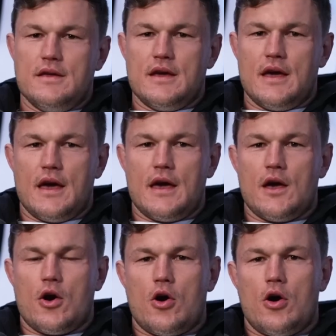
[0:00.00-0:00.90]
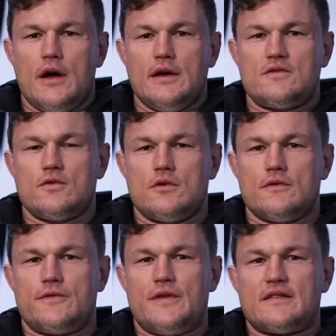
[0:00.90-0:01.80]
Yeah,
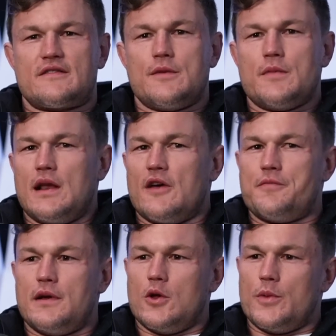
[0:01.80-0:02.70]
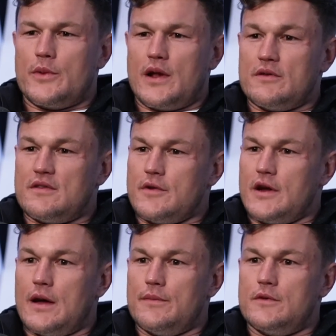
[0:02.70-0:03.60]
that stigma left me a little bit when I was in
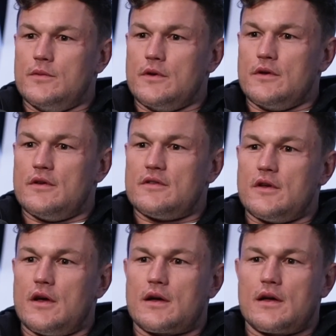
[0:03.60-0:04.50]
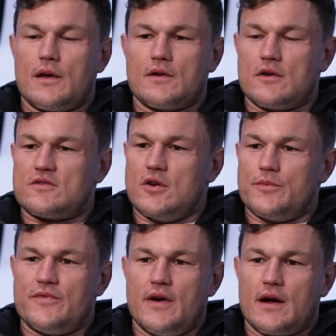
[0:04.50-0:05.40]
rehab, to be honest. Like, I got
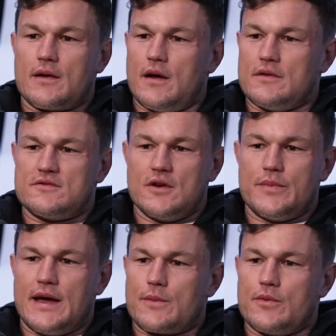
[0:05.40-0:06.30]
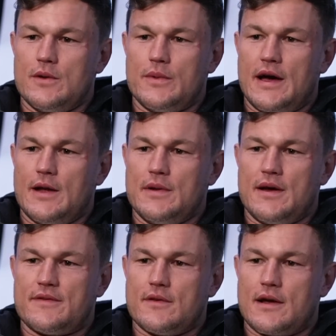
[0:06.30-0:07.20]
stripped back pretty bad. I
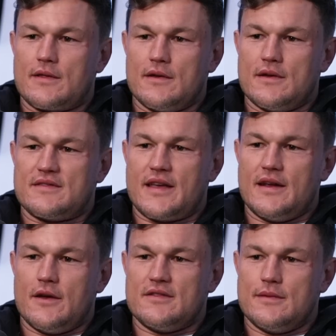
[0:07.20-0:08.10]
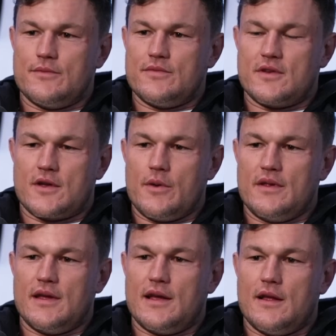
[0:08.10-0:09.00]
mean, after like the state I was in, to
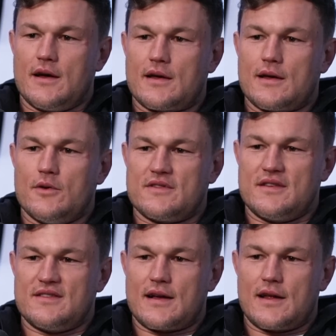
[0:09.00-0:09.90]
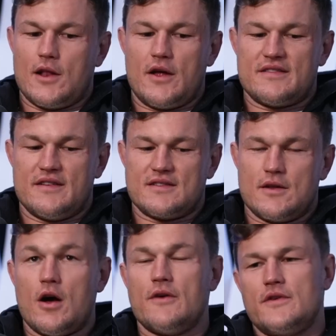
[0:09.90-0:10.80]
go in there, like, wasn't exactly a light
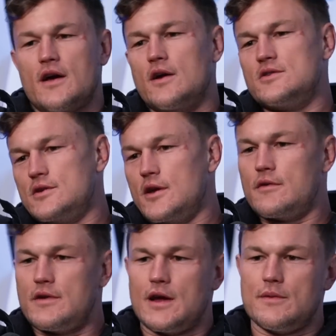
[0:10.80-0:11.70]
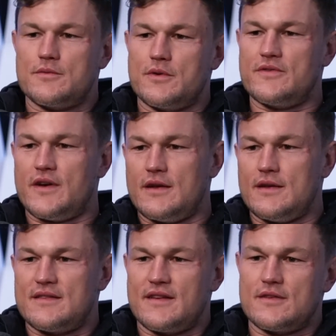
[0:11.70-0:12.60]
decision. I feel like I should go to rehab. It's pretty
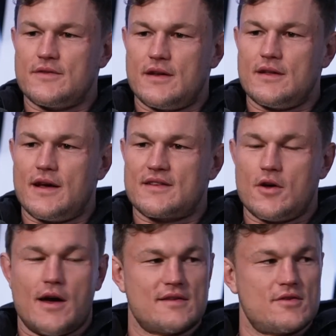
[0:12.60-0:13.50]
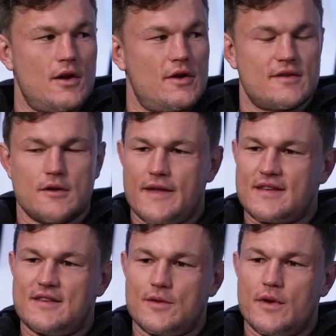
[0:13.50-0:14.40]
fun. That sounds fun. Like, so I sort of lost a lot of
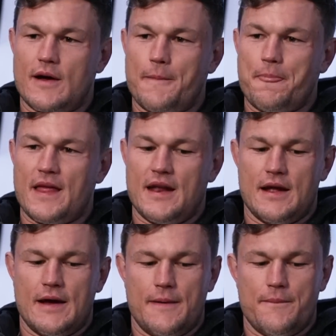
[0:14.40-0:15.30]
that stigma, and